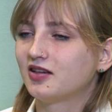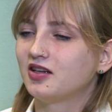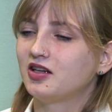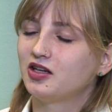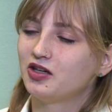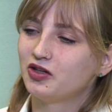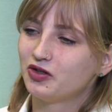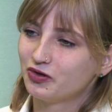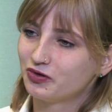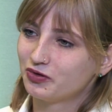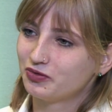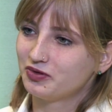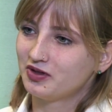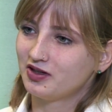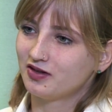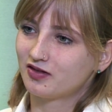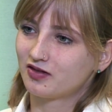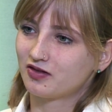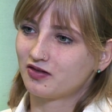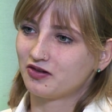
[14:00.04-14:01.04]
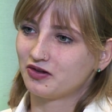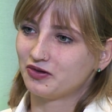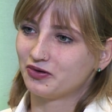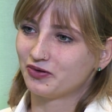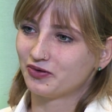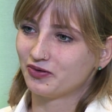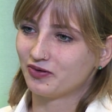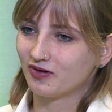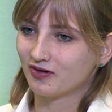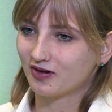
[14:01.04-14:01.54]
the EU needs
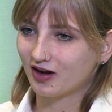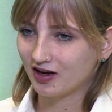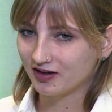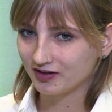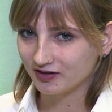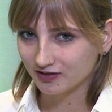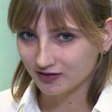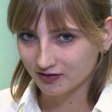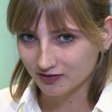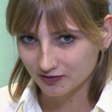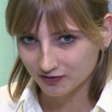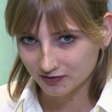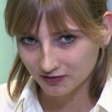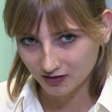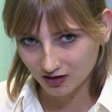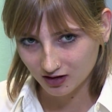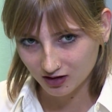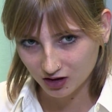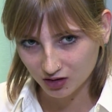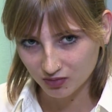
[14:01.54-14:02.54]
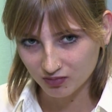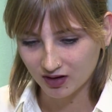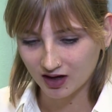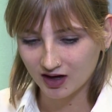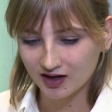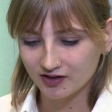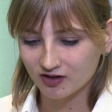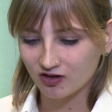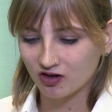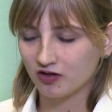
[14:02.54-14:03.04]
to kind of
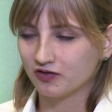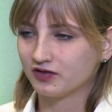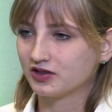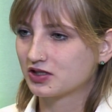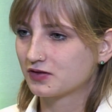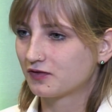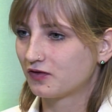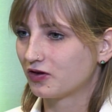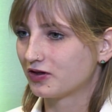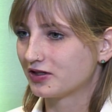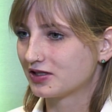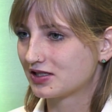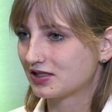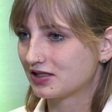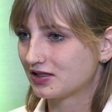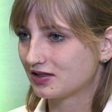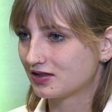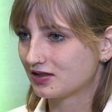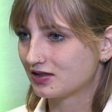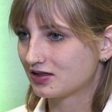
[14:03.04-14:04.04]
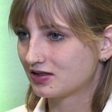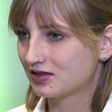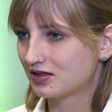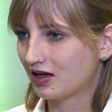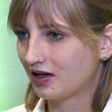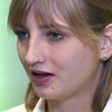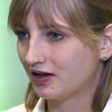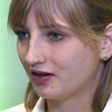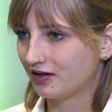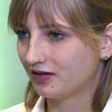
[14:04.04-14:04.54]
combine all of its forces
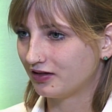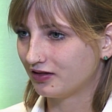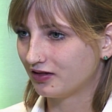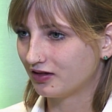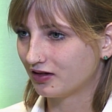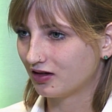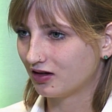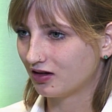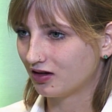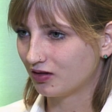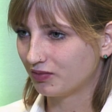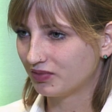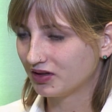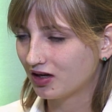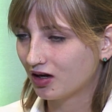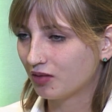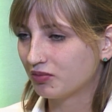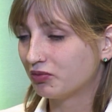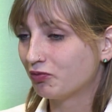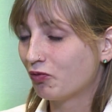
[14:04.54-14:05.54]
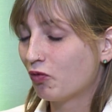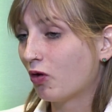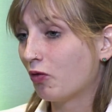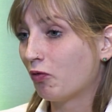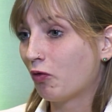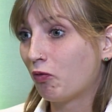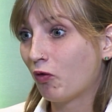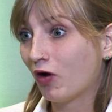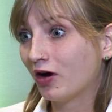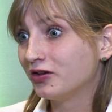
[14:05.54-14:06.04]
and become
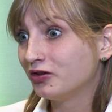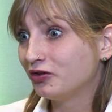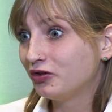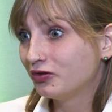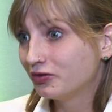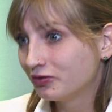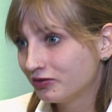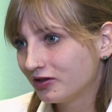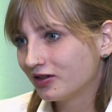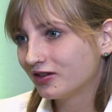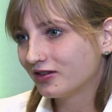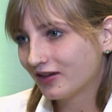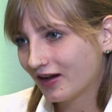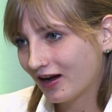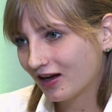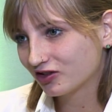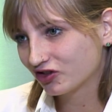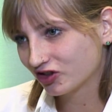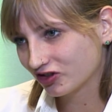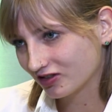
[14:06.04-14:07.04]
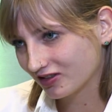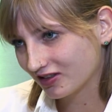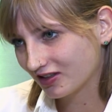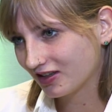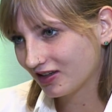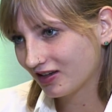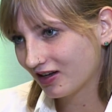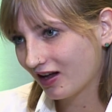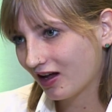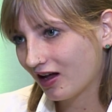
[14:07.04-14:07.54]
one union,
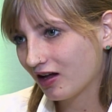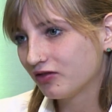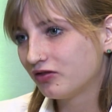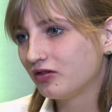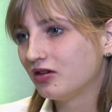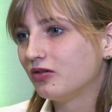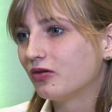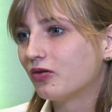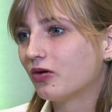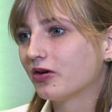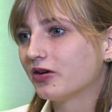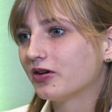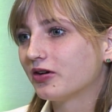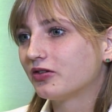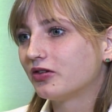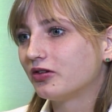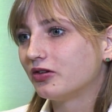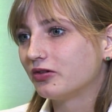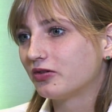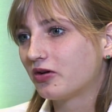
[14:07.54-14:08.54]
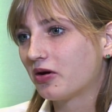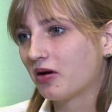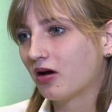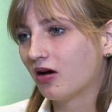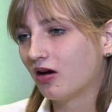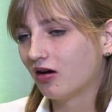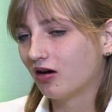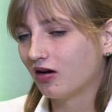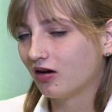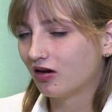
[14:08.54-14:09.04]
actually, in order to
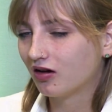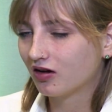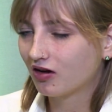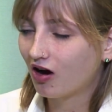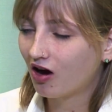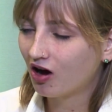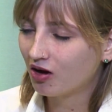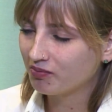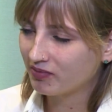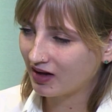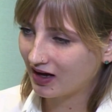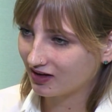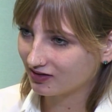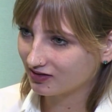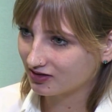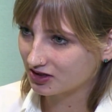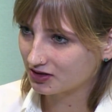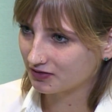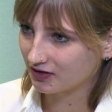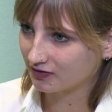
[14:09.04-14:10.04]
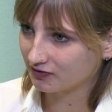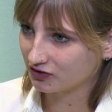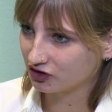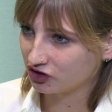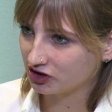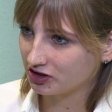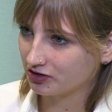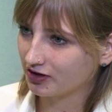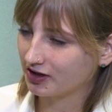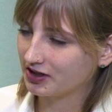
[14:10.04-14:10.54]
combat this
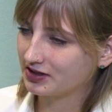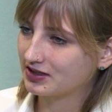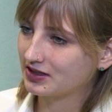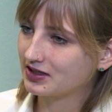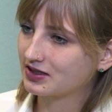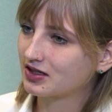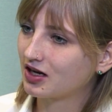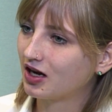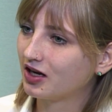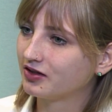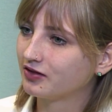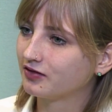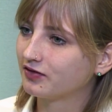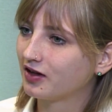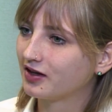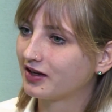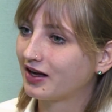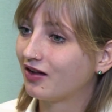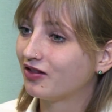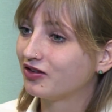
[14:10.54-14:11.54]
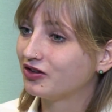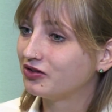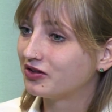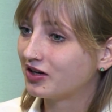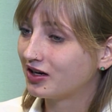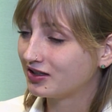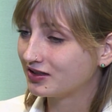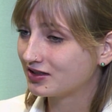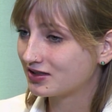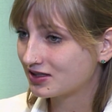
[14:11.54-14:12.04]
refugee crisis, kind of like how the
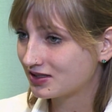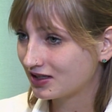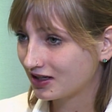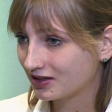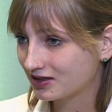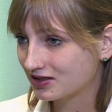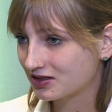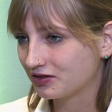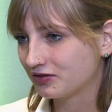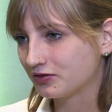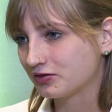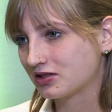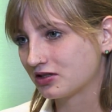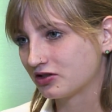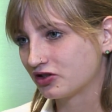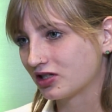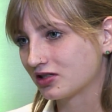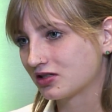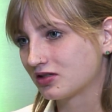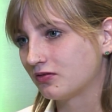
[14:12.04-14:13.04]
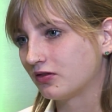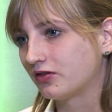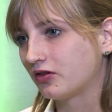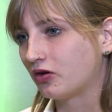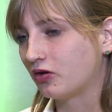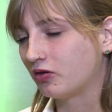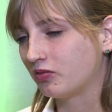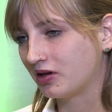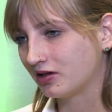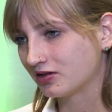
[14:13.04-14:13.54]
United States, you suggested with the
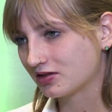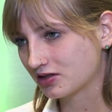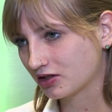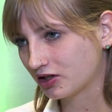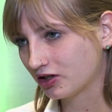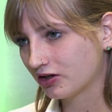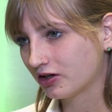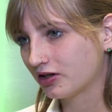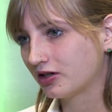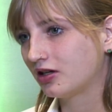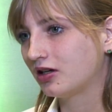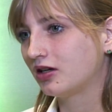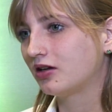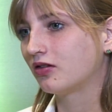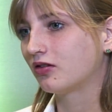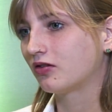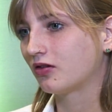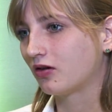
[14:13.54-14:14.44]
Homeland Security and